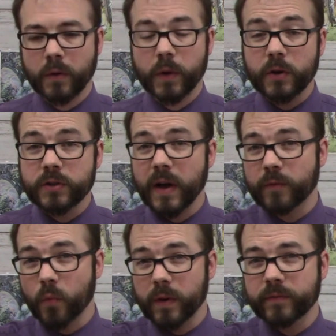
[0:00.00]
We also
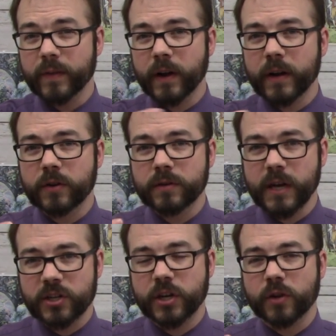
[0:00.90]
have one very
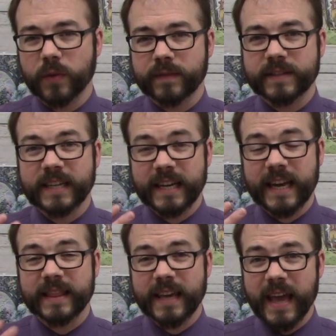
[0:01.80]
touching grief scene
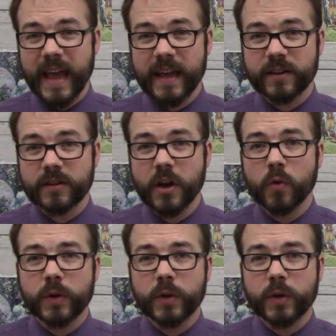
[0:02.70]
at the end,